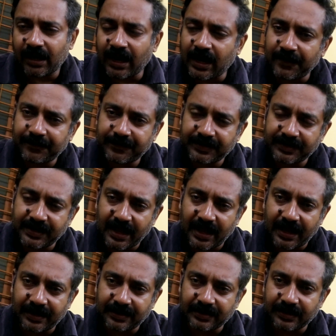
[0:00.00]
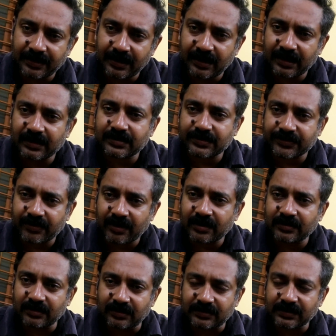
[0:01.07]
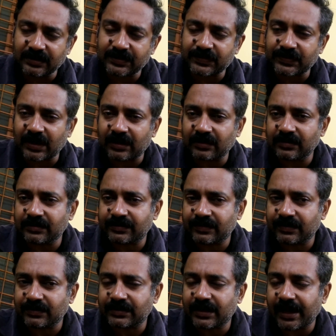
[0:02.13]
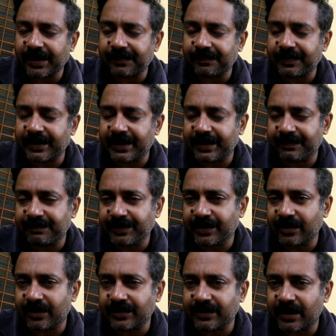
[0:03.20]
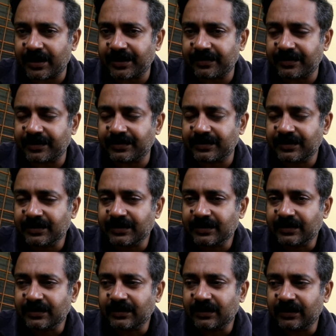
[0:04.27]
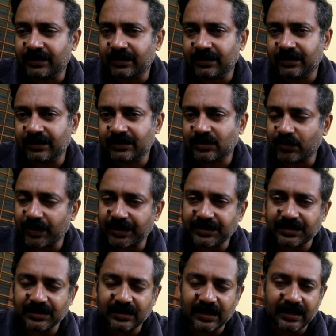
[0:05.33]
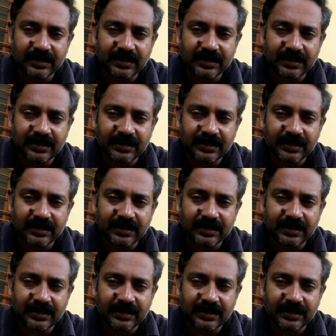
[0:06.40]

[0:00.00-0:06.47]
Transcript: After that, it struggles to just get beyond 120,